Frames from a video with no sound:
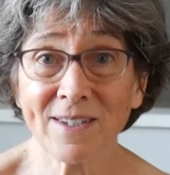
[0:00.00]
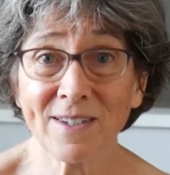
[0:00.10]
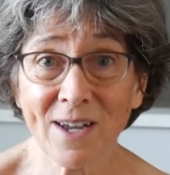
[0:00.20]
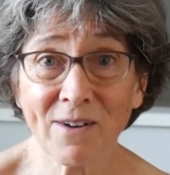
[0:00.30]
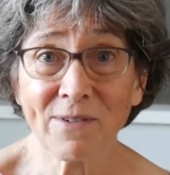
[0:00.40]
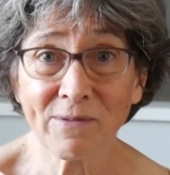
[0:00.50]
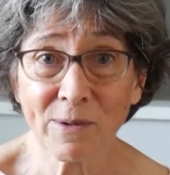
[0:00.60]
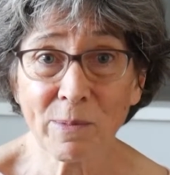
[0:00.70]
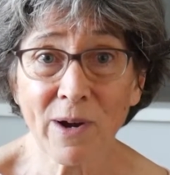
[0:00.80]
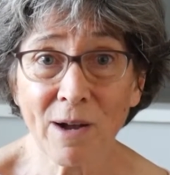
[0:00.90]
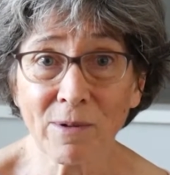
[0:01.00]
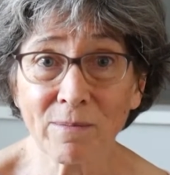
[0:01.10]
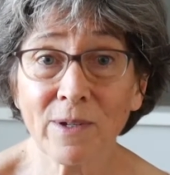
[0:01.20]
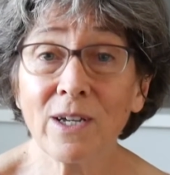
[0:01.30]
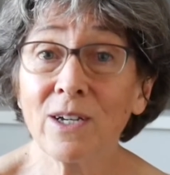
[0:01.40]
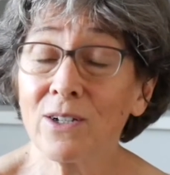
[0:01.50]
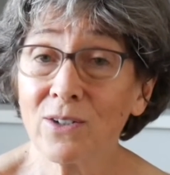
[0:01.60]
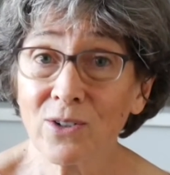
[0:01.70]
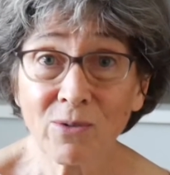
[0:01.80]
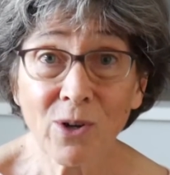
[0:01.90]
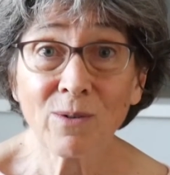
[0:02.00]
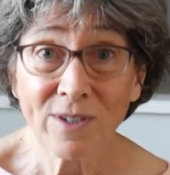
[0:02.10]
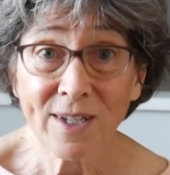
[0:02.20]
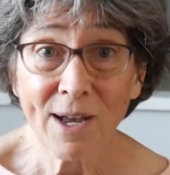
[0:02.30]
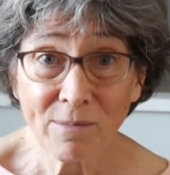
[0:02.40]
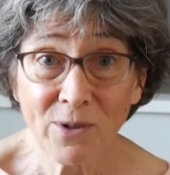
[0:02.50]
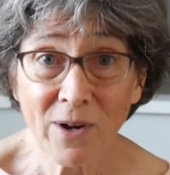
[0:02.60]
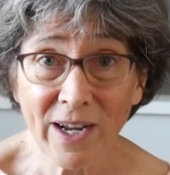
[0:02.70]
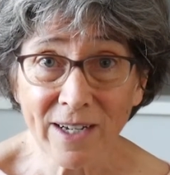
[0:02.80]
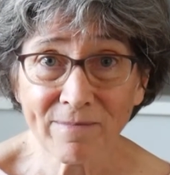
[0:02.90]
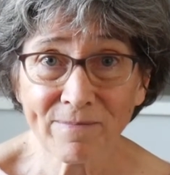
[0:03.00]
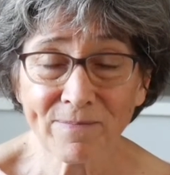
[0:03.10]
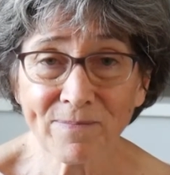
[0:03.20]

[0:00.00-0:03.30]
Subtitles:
to solve every problem. So don't stop trying.